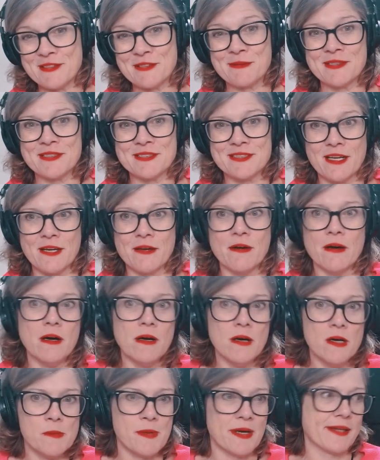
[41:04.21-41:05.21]
and almost go,
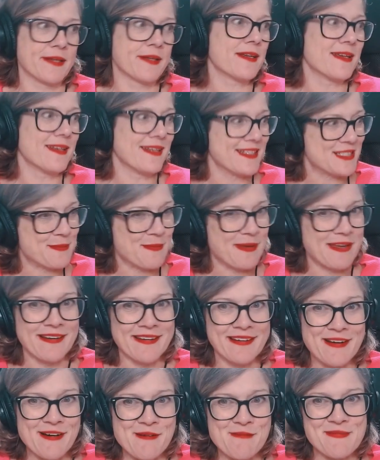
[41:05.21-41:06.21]
"Oh my goodness me, I
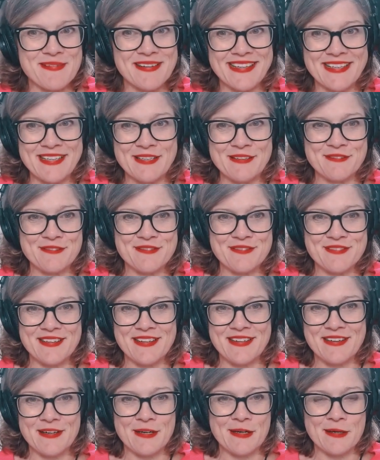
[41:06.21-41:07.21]
can't believe
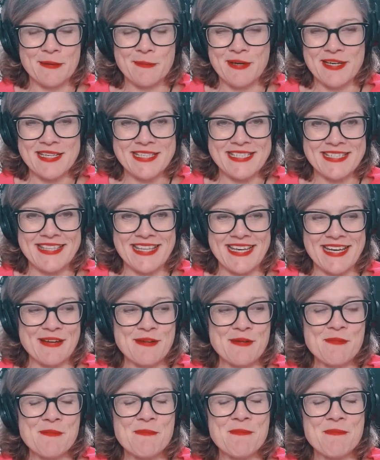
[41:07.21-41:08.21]
um, I did that."